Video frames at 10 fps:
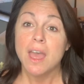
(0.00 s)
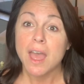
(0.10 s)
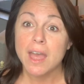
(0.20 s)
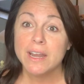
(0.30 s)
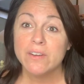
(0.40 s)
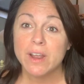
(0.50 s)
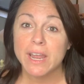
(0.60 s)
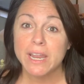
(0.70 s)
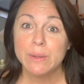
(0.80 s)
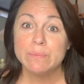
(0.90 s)

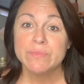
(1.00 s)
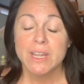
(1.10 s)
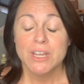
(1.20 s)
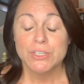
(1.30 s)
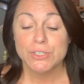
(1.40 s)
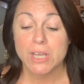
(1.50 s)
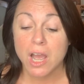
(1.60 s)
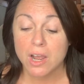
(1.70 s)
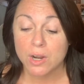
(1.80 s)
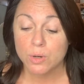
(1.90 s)
Anyway,
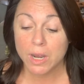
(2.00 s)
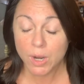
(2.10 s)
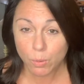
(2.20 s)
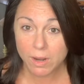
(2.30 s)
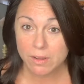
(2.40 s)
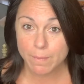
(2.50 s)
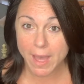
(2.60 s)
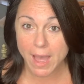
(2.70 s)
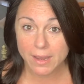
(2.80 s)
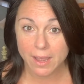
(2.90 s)
so welcome
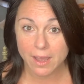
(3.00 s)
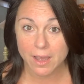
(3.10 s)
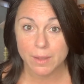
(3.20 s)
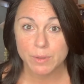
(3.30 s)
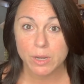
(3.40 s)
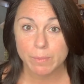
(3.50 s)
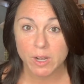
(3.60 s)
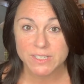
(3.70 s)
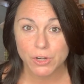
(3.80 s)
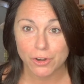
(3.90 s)
back, Beauty
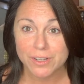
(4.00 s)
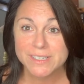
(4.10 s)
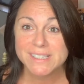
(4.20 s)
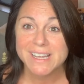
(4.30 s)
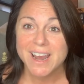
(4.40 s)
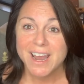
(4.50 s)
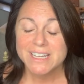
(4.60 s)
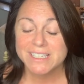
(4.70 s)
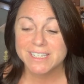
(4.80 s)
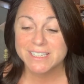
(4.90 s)
Boss Girls.
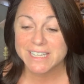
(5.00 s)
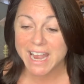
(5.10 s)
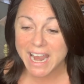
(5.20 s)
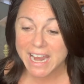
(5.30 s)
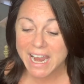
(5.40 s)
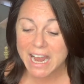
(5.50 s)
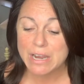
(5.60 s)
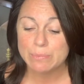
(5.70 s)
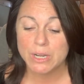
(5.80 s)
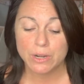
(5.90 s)
Today I
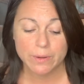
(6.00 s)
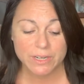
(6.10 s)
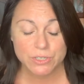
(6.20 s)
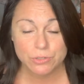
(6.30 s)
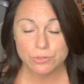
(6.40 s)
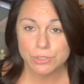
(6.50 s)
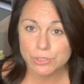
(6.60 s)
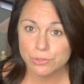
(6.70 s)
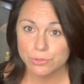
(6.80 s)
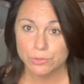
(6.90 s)
am going to
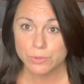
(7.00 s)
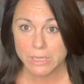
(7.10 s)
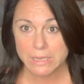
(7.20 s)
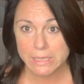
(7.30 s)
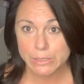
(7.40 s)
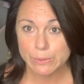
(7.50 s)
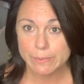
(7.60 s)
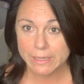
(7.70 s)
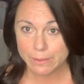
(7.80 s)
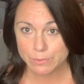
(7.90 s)
do a little
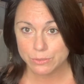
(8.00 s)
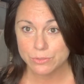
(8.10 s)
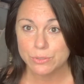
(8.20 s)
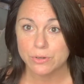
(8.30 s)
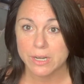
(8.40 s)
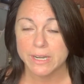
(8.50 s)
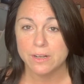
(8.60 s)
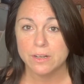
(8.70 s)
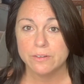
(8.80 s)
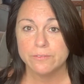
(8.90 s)
makeup
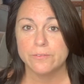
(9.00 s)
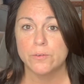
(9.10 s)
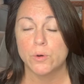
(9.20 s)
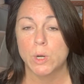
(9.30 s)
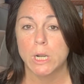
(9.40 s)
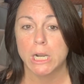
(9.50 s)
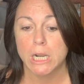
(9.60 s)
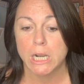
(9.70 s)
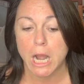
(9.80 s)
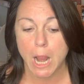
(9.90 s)
tutorial for